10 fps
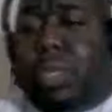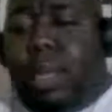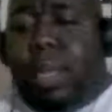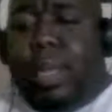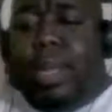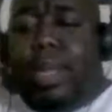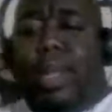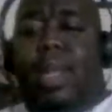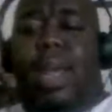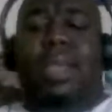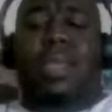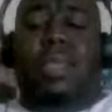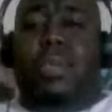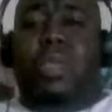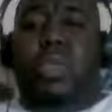Hit that like,
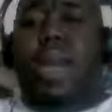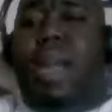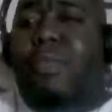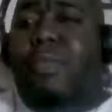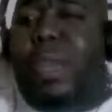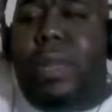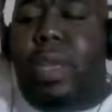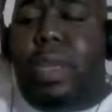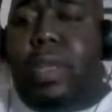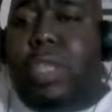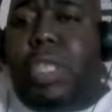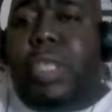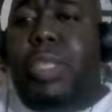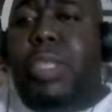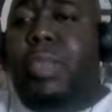subscribe, family, YouTube,
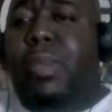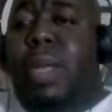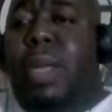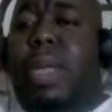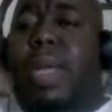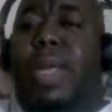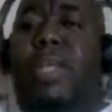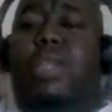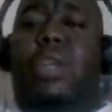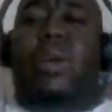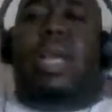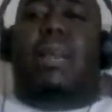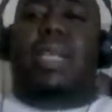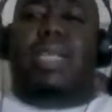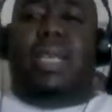Instagram. Let's get the
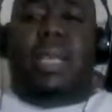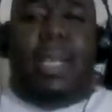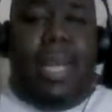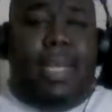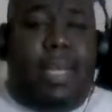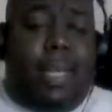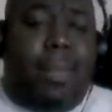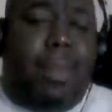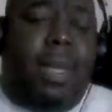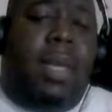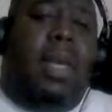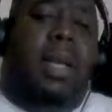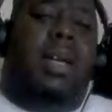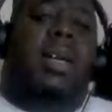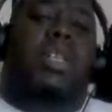lights up.
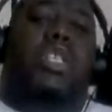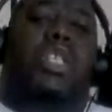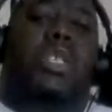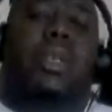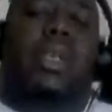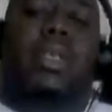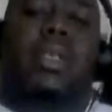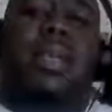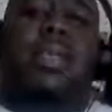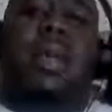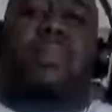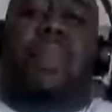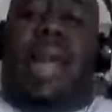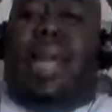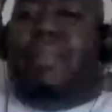Judas, the Black
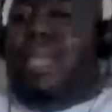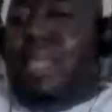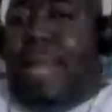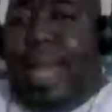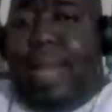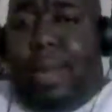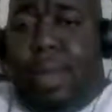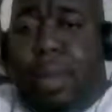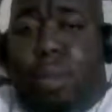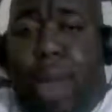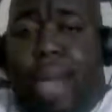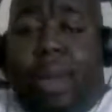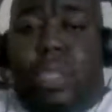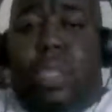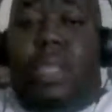Messiah. Writers
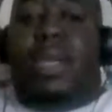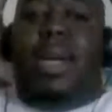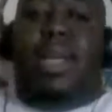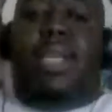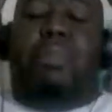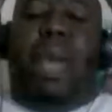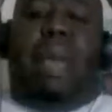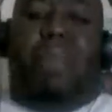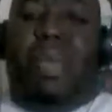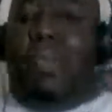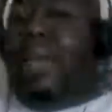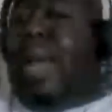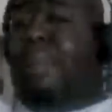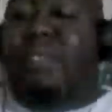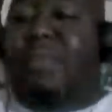discuss Black people
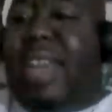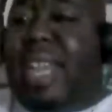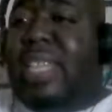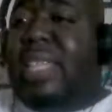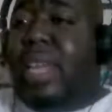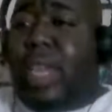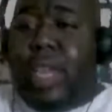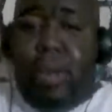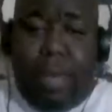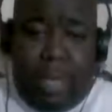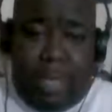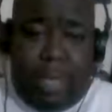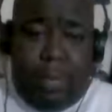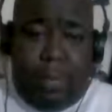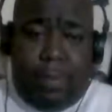not being perceived as
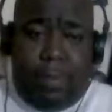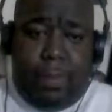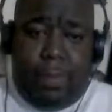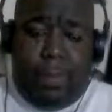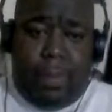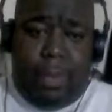humans.